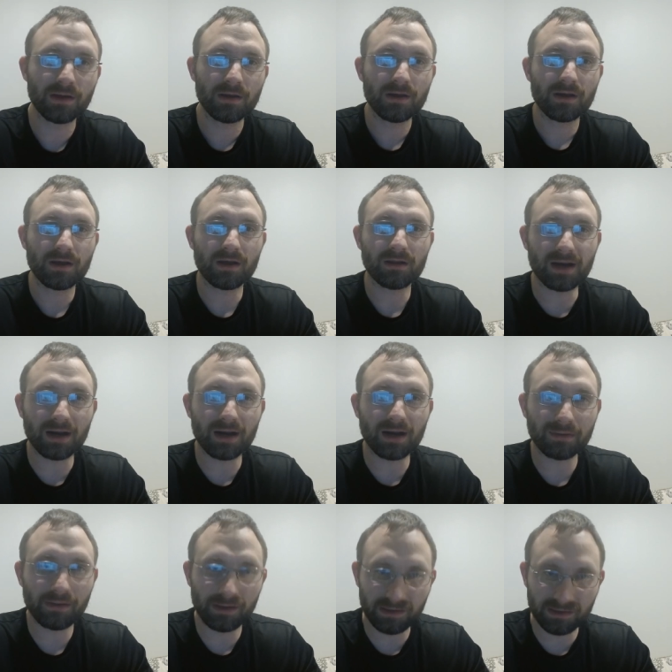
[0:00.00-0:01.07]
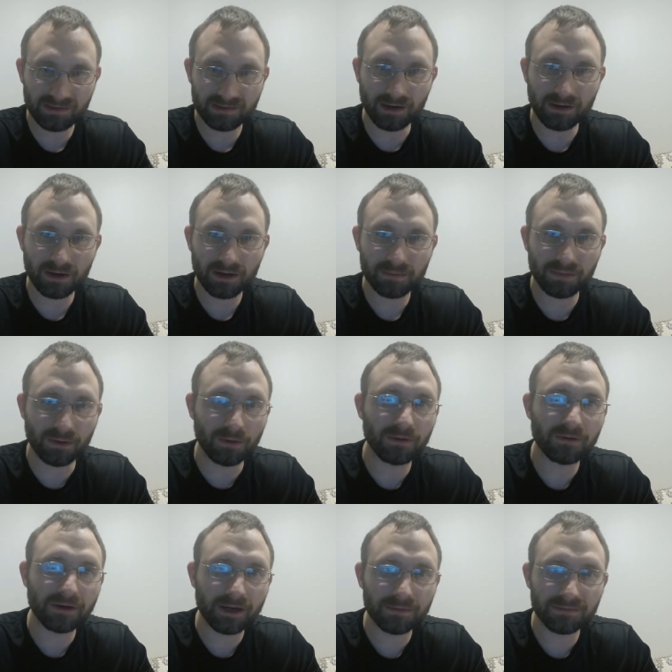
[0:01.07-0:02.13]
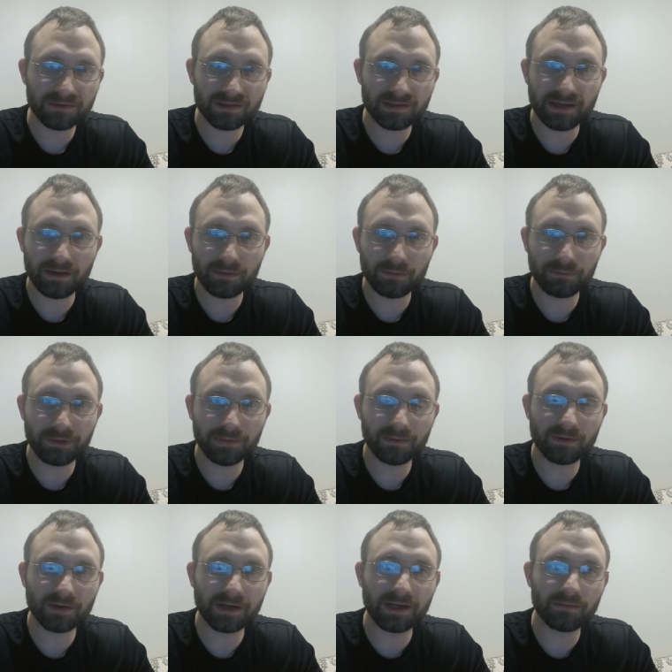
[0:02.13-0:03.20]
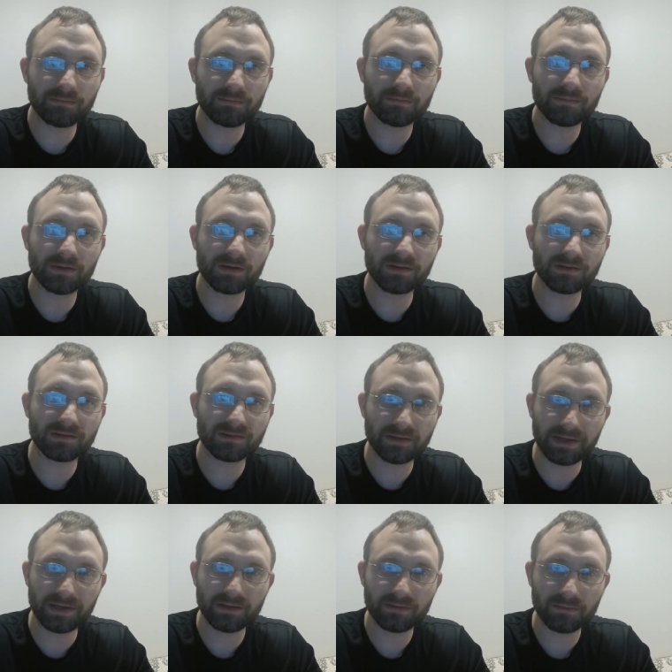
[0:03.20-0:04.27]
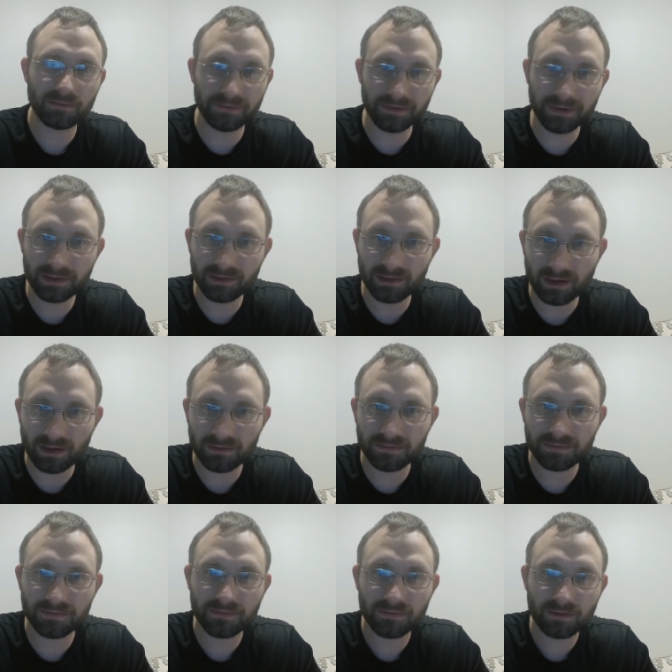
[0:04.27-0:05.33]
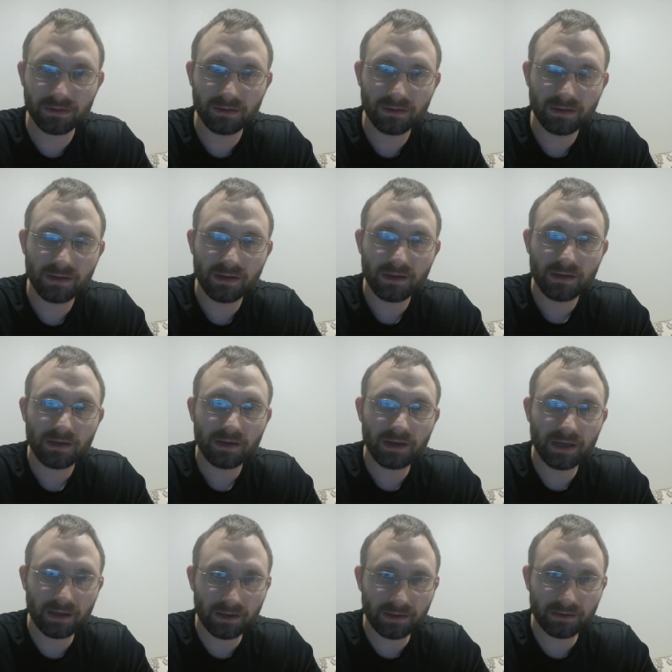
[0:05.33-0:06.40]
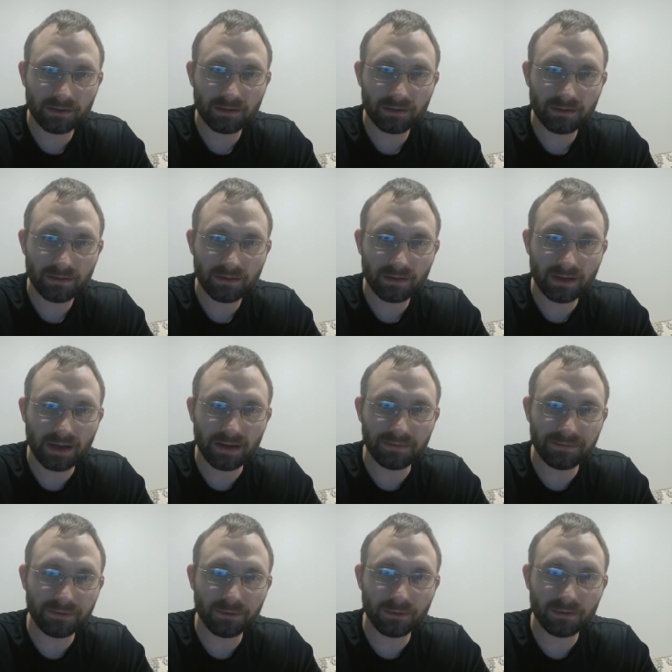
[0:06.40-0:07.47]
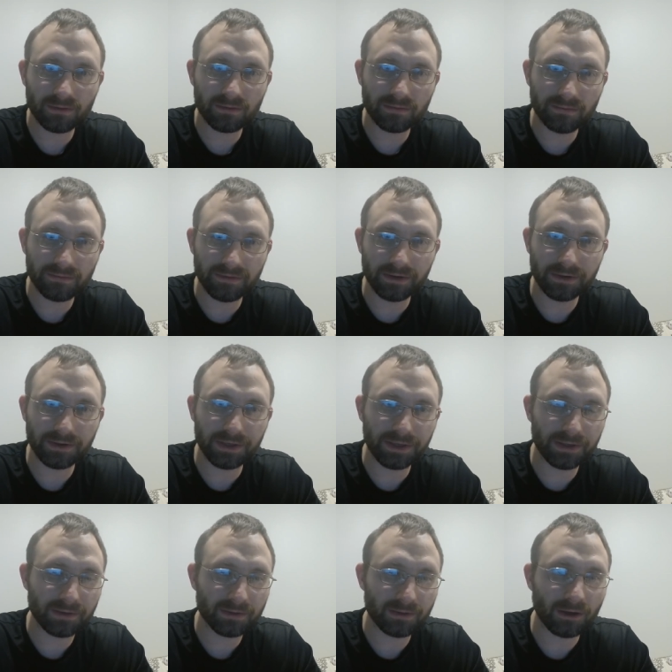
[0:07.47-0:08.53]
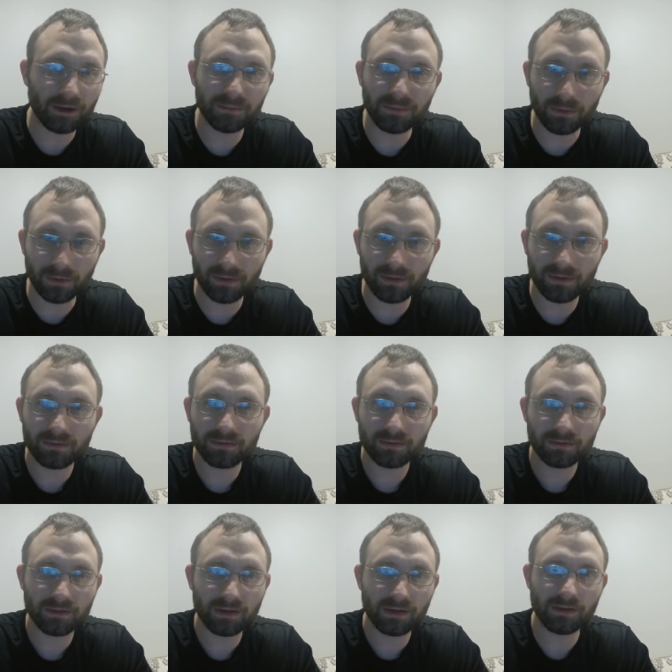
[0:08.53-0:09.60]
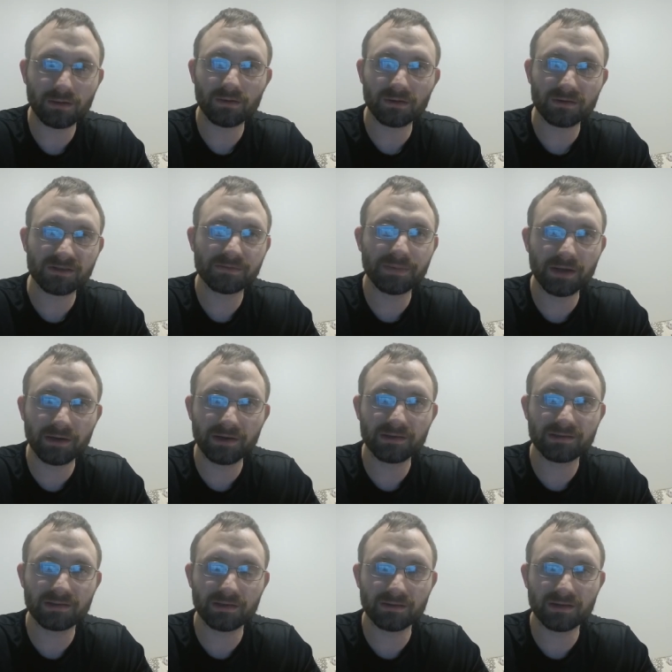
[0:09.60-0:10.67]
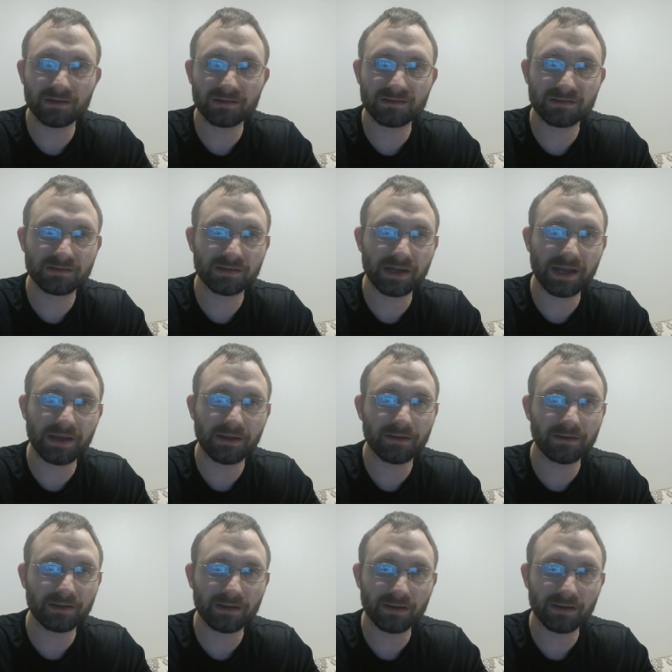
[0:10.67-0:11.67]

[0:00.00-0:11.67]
a lot of these dark programs that we were in because they were very tough and I feel very humbled, you know, experiencing this, and get,